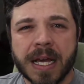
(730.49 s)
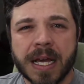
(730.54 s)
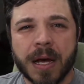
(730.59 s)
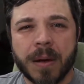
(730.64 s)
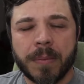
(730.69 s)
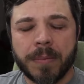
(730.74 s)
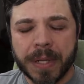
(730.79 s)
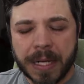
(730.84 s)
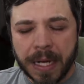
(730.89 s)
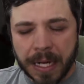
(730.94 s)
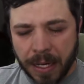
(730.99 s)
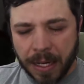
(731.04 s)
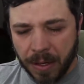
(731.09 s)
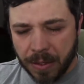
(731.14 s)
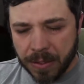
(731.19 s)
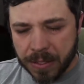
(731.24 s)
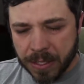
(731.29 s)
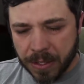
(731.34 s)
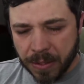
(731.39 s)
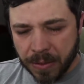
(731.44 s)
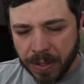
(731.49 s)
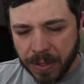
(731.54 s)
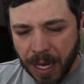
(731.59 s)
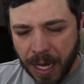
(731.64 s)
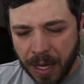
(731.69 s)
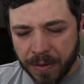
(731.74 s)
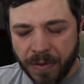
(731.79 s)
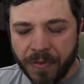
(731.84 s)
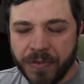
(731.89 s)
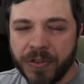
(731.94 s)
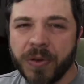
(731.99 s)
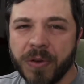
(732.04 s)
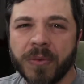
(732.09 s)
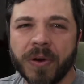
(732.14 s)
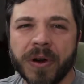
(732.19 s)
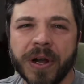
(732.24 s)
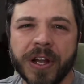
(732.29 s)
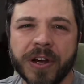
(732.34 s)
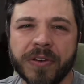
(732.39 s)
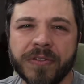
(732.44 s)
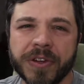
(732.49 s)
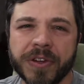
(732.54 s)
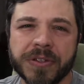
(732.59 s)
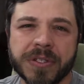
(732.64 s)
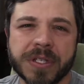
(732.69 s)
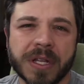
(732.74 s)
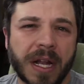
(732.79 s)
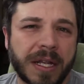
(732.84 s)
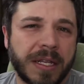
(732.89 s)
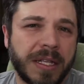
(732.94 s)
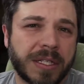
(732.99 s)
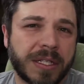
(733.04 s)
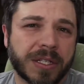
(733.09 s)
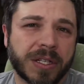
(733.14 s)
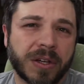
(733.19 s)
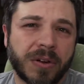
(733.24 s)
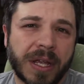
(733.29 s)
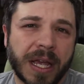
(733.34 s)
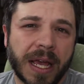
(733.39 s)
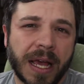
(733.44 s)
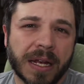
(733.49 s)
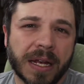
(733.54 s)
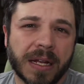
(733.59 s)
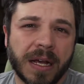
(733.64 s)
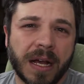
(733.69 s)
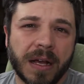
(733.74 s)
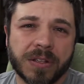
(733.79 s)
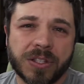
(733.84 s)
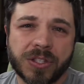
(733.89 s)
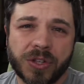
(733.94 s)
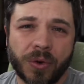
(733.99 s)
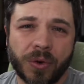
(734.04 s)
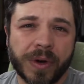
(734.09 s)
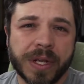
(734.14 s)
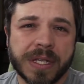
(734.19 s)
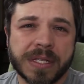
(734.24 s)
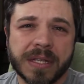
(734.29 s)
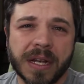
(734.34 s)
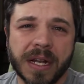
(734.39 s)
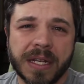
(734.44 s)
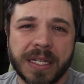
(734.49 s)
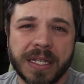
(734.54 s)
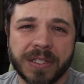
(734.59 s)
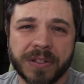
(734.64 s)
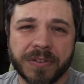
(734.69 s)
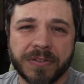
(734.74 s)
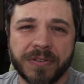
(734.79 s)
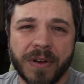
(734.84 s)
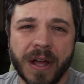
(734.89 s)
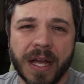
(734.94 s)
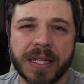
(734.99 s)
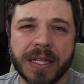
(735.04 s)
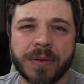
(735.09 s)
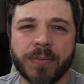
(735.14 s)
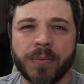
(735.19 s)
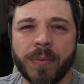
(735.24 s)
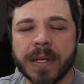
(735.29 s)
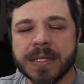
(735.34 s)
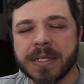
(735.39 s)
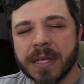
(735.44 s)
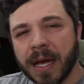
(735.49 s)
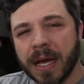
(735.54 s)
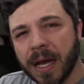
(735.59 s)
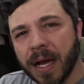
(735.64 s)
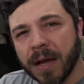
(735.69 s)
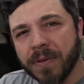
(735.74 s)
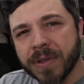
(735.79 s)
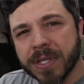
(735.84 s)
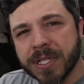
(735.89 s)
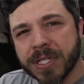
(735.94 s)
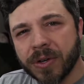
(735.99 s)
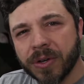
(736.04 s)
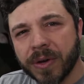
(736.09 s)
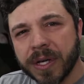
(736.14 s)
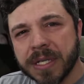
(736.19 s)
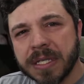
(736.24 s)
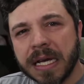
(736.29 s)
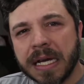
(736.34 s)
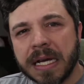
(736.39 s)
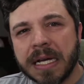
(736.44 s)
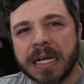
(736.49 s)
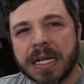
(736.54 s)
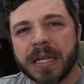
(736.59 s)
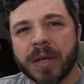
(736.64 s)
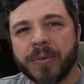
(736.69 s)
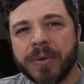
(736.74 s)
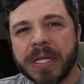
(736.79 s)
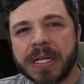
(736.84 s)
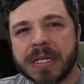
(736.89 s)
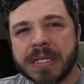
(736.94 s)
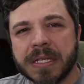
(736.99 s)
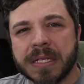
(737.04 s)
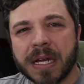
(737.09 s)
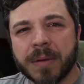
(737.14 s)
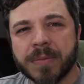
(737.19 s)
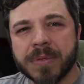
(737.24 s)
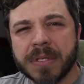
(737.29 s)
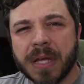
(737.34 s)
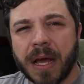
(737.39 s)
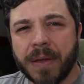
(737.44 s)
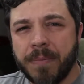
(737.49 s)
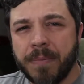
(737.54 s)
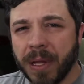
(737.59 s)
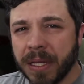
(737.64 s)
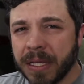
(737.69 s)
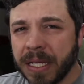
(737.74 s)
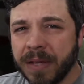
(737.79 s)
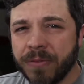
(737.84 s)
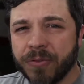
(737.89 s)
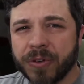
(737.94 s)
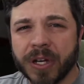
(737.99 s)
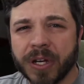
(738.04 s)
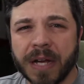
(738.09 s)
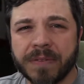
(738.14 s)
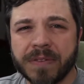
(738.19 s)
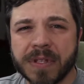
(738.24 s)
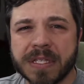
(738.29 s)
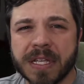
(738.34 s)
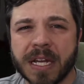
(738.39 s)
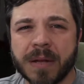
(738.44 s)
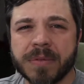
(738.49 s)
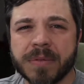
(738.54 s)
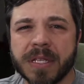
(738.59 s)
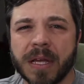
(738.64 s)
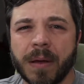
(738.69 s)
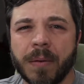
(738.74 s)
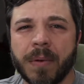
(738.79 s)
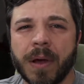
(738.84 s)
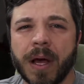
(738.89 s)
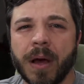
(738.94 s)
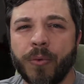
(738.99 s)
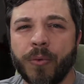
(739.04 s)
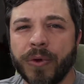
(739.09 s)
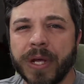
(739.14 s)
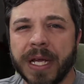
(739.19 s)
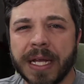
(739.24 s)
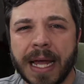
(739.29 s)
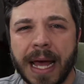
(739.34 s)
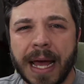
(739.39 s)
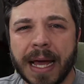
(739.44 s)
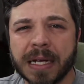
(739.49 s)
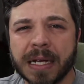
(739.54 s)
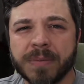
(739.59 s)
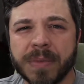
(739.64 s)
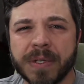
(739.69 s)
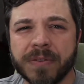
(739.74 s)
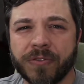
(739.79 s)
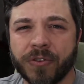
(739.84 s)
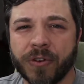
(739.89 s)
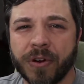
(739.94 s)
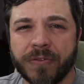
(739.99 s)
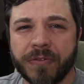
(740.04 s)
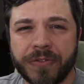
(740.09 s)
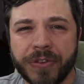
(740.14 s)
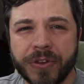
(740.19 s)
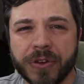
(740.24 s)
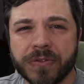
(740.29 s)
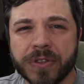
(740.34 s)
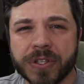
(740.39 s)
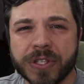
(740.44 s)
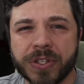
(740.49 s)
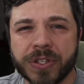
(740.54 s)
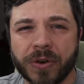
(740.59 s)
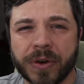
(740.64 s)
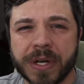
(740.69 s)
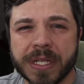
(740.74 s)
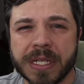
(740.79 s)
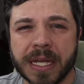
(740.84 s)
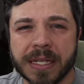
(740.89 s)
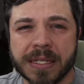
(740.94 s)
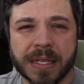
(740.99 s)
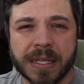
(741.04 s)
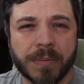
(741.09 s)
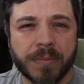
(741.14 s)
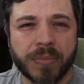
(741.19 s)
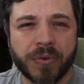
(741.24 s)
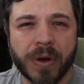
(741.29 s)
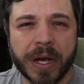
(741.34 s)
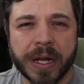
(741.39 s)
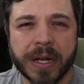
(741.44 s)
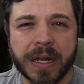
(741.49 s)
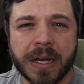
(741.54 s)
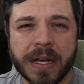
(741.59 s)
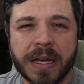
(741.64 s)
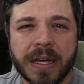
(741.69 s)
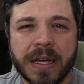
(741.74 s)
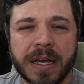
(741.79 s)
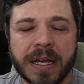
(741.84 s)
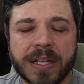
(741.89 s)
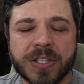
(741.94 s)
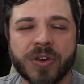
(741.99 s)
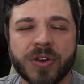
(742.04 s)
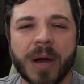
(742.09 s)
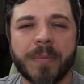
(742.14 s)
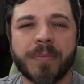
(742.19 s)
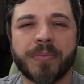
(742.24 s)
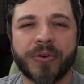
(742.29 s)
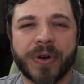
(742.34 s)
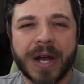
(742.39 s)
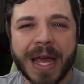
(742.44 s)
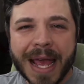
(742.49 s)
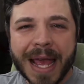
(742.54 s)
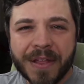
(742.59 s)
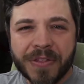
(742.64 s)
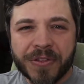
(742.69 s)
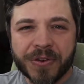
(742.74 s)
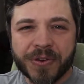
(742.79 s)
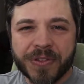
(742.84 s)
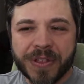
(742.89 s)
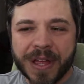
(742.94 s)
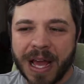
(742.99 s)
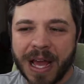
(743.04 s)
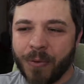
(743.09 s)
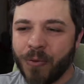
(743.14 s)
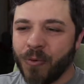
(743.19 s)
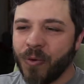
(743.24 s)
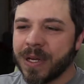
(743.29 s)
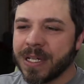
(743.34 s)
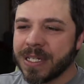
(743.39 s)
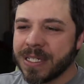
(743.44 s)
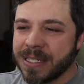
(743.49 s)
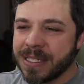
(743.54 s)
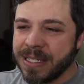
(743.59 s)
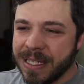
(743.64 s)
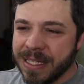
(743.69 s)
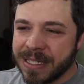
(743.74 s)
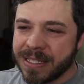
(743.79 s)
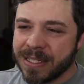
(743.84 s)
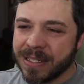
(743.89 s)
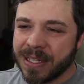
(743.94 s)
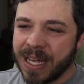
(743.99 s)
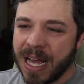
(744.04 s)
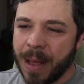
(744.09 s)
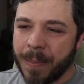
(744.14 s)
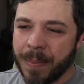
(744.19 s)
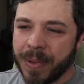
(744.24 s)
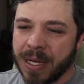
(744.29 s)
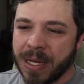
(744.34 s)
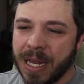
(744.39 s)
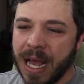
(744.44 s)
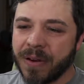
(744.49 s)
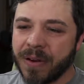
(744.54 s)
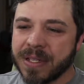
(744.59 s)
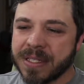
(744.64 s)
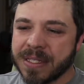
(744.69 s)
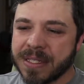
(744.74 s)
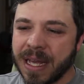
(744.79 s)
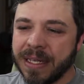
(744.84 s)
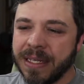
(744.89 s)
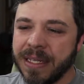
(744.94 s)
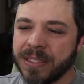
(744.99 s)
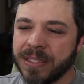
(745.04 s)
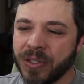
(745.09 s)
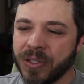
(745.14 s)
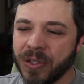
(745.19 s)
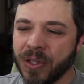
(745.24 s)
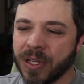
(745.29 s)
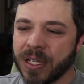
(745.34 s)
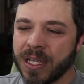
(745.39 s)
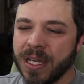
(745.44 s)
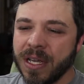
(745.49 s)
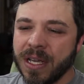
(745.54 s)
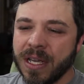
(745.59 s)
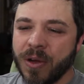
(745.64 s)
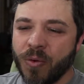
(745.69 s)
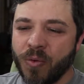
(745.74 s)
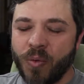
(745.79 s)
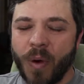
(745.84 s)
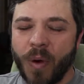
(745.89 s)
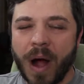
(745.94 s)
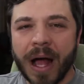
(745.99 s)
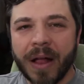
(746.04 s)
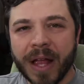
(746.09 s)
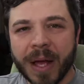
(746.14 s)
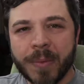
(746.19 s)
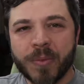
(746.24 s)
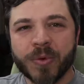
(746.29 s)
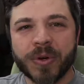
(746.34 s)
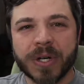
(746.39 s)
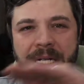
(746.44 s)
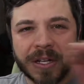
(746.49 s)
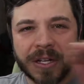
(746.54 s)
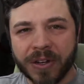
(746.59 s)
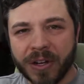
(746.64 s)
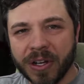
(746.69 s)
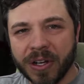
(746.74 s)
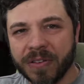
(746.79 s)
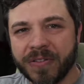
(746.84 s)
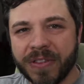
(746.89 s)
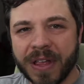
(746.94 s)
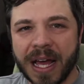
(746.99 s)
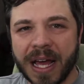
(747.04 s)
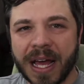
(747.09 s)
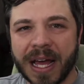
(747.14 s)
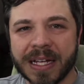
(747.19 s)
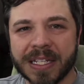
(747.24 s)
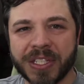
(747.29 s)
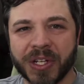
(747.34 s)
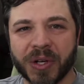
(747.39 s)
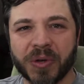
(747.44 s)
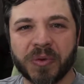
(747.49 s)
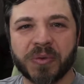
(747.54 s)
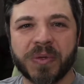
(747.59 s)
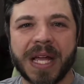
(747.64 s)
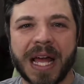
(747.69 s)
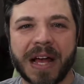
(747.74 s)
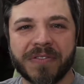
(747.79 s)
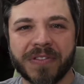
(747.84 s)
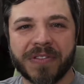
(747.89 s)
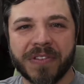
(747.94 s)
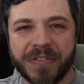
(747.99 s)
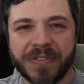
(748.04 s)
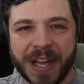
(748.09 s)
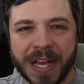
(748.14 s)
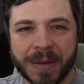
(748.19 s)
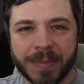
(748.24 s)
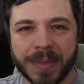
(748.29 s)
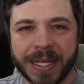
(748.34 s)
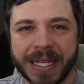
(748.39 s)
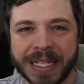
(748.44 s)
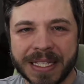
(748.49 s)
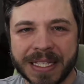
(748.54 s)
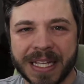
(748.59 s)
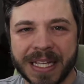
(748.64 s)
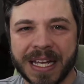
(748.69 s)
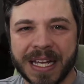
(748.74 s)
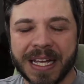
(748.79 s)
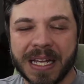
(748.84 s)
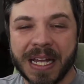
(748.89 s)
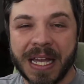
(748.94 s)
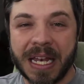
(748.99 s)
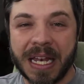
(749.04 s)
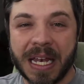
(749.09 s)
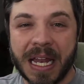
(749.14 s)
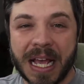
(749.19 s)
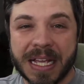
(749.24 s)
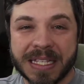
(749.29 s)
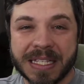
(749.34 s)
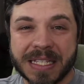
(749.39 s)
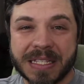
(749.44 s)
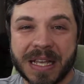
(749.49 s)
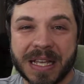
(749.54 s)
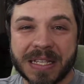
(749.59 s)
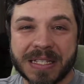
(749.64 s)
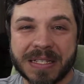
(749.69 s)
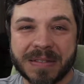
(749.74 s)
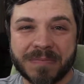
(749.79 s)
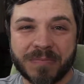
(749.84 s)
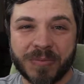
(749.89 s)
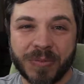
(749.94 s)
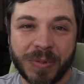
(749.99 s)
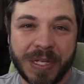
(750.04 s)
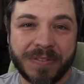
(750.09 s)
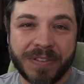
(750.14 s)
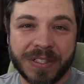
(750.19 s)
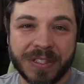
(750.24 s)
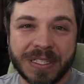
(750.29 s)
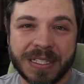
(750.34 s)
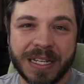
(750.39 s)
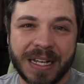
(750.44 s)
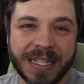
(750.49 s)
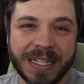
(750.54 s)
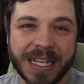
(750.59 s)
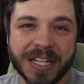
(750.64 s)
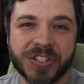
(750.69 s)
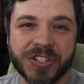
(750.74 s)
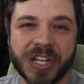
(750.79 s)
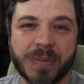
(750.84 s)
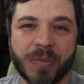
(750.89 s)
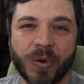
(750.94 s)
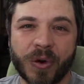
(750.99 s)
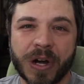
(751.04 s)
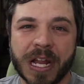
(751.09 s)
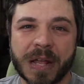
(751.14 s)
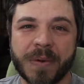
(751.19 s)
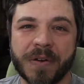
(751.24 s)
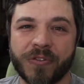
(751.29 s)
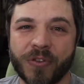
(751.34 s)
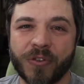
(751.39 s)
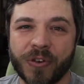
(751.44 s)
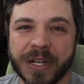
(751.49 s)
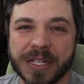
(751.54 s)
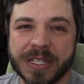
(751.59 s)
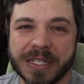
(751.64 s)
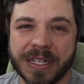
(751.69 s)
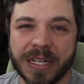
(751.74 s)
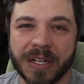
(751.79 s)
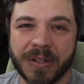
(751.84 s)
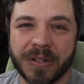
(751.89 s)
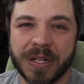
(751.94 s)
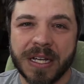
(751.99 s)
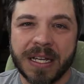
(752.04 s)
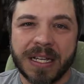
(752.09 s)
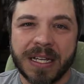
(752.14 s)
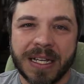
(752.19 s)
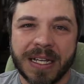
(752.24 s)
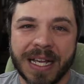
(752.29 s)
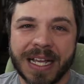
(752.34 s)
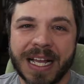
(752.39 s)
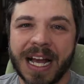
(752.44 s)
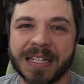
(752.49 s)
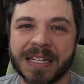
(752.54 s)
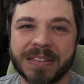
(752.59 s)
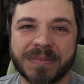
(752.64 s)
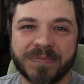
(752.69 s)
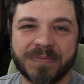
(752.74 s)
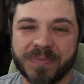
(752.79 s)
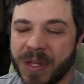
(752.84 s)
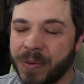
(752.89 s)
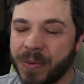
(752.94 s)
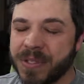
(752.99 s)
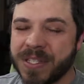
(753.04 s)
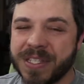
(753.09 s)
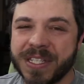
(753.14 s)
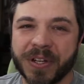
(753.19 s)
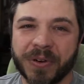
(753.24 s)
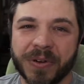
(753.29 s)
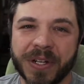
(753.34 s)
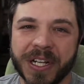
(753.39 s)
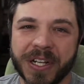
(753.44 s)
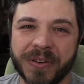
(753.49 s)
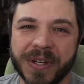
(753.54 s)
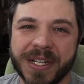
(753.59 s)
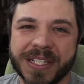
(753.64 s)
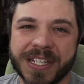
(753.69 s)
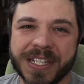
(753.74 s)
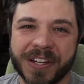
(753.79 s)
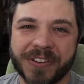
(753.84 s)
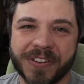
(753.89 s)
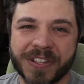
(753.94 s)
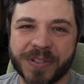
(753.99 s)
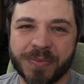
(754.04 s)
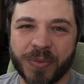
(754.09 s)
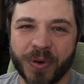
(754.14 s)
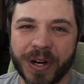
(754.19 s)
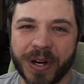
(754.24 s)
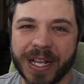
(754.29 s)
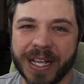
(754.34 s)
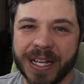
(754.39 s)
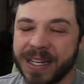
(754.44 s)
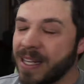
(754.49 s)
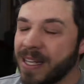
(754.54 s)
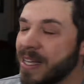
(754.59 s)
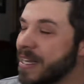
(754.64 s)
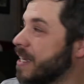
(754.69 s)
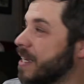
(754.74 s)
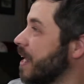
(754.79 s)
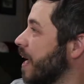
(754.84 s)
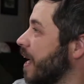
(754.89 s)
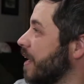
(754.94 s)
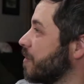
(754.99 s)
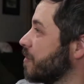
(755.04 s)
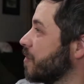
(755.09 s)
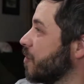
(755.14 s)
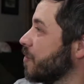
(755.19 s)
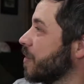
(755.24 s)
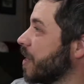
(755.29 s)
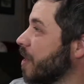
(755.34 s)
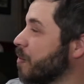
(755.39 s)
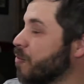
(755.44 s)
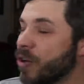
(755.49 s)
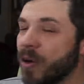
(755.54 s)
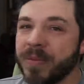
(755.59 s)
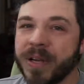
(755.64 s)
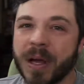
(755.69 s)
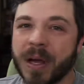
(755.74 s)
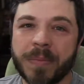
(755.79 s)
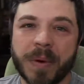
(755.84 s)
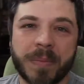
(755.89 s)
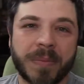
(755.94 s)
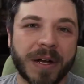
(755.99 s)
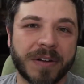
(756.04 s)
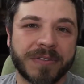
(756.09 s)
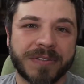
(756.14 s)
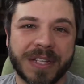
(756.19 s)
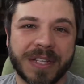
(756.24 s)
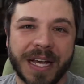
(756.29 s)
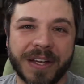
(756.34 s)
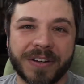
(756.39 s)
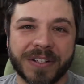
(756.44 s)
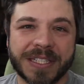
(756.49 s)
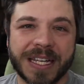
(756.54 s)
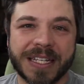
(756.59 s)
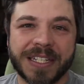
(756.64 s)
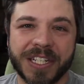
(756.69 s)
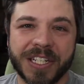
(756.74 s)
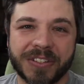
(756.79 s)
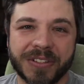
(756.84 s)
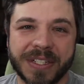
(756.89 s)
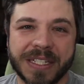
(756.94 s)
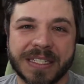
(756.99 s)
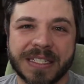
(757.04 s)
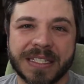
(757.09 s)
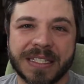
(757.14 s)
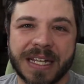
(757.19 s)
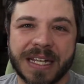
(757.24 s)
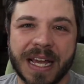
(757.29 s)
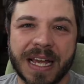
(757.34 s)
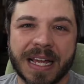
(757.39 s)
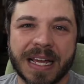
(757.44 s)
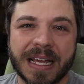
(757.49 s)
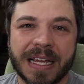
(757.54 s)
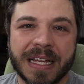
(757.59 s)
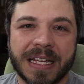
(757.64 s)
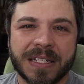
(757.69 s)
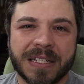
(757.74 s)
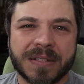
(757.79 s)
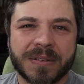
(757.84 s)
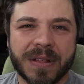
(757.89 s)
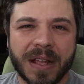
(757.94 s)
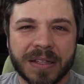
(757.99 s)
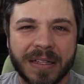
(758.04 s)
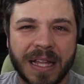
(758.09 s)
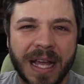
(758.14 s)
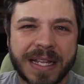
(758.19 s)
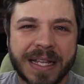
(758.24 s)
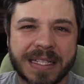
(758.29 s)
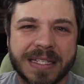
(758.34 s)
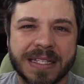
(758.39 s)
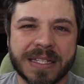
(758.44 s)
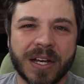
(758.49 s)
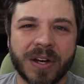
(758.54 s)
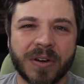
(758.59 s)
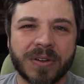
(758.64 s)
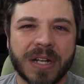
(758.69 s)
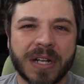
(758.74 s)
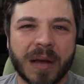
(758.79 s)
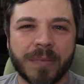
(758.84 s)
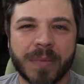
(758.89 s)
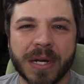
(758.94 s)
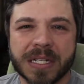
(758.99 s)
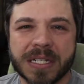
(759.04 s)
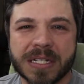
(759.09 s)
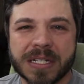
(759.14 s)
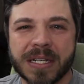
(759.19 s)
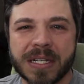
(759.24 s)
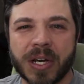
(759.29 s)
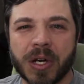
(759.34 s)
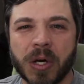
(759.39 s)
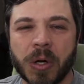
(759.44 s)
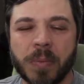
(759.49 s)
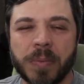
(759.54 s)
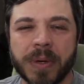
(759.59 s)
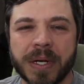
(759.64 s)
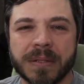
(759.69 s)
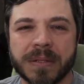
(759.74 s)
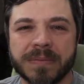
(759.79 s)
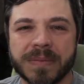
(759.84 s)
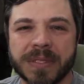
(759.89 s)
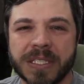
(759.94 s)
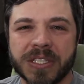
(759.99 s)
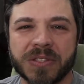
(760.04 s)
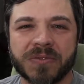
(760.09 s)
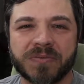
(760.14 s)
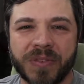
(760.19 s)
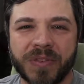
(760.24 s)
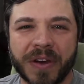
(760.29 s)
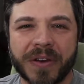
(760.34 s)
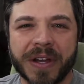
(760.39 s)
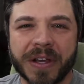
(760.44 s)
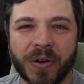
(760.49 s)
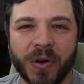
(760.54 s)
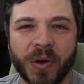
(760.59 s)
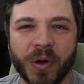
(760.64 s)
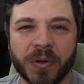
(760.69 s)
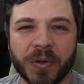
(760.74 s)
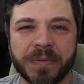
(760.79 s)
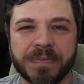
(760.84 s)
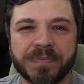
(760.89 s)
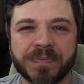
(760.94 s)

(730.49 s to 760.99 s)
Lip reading: But I also have a few more interviews I need to go get, stories that I need to find. And once I have the stories, then we need to set up, I believe we're going to have to set up some reenactment for a few of the stories at some point. And so I'm praying through that. What needs to happen? How does that need to look? While I'm working on all of that, you know, we have the family, and as even yesterday morning before it snowed, it was 0 degrees here this morning, and I don't know that it warmed up above 9 or 10 degrees today. It's a light snow, not much snow, but just very cold.